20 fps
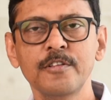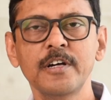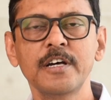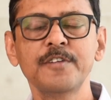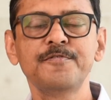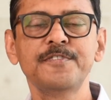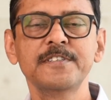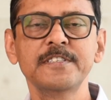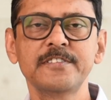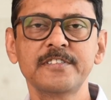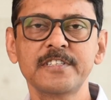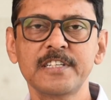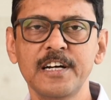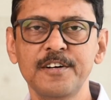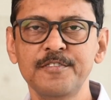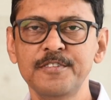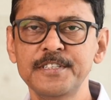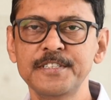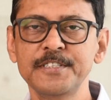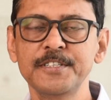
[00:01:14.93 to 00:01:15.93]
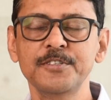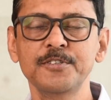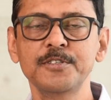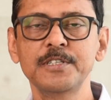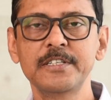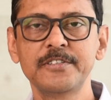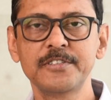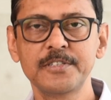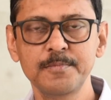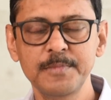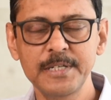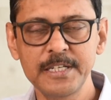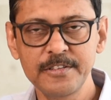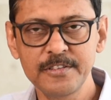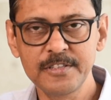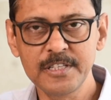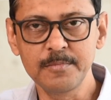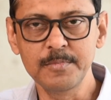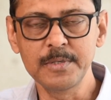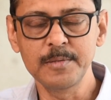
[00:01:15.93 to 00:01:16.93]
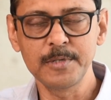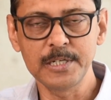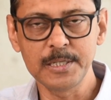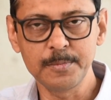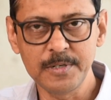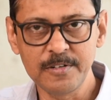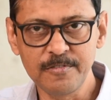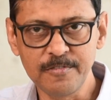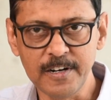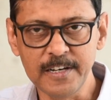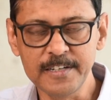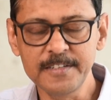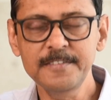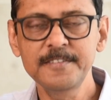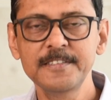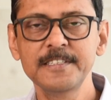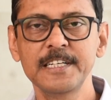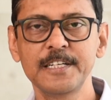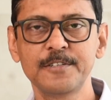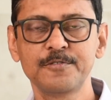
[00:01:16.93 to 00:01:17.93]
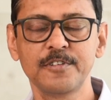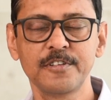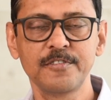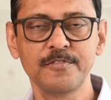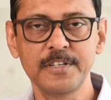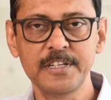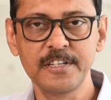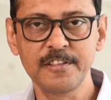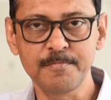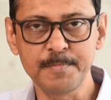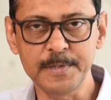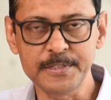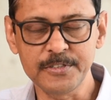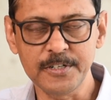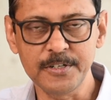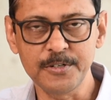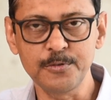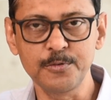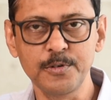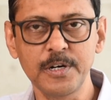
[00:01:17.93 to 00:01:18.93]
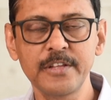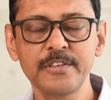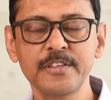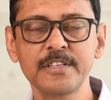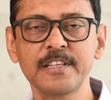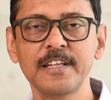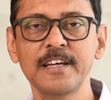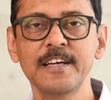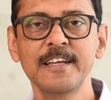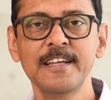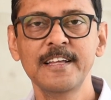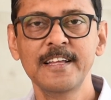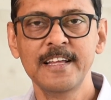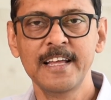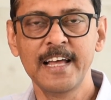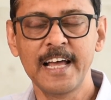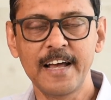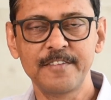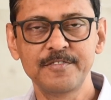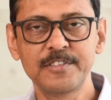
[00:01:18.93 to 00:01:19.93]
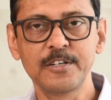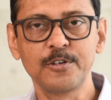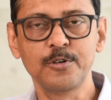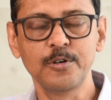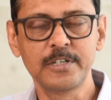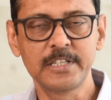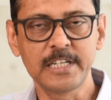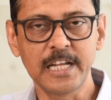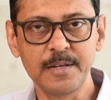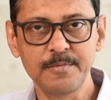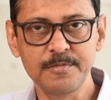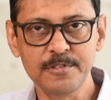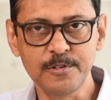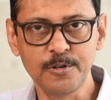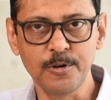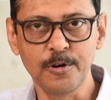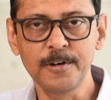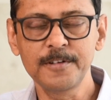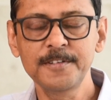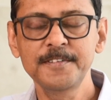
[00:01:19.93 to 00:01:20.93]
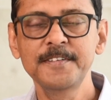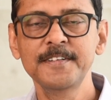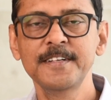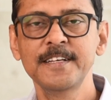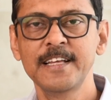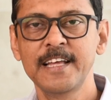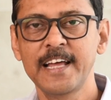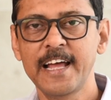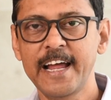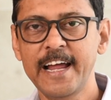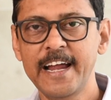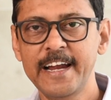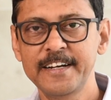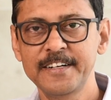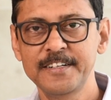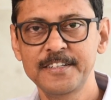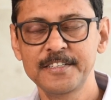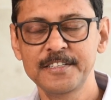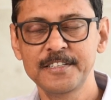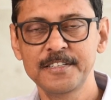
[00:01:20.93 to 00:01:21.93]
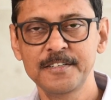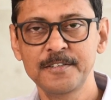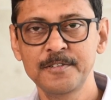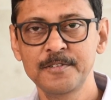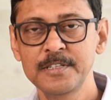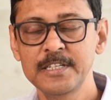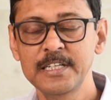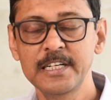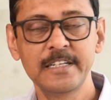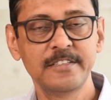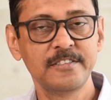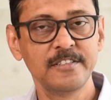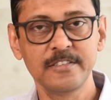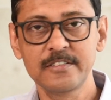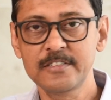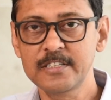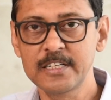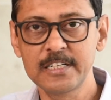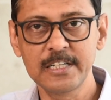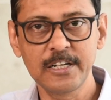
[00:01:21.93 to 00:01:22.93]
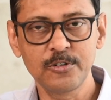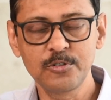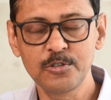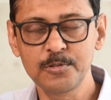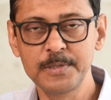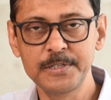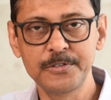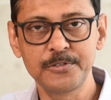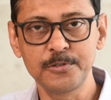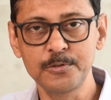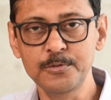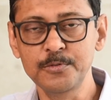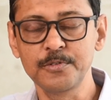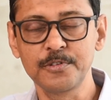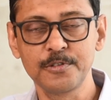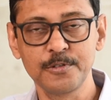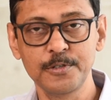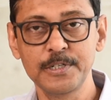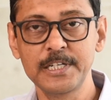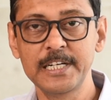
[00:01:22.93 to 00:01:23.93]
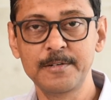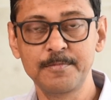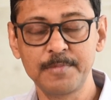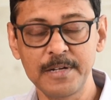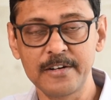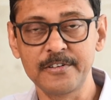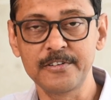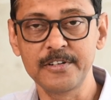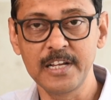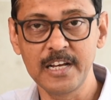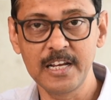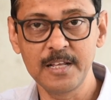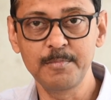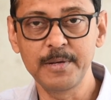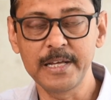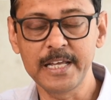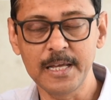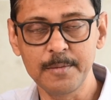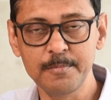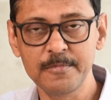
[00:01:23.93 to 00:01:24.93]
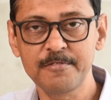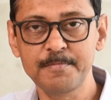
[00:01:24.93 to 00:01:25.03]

So our first cover, you know, it remains a memorable one. It was very special to us. Have the good times gone? and uh, it just turned out to be true. So it really became